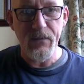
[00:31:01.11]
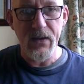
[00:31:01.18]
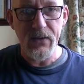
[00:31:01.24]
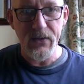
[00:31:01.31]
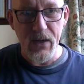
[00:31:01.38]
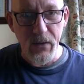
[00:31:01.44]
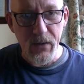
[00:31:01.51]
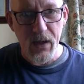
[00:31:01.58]

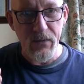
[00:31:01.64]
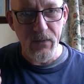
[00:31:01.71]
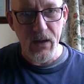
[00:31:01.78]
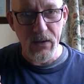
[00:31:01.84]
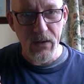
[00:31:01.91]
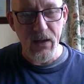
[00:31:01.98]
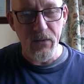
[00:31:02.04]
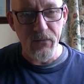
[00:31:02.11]
So,
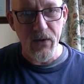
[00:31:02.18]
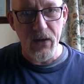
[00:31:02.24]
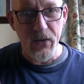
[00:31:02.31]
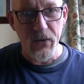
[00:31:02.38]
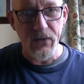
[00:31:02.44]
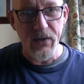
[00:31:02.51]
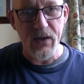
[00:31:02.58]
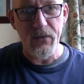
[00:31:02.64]
and
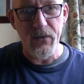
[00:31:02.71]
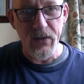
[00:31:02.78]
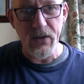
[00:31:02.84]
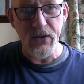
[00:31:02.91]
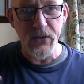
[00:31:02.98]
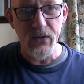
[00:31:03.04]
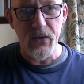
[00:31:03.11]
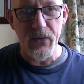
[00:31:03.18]
recording it will
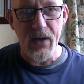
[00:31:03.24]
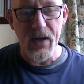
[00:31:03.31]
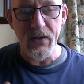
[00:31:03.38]
ensure that I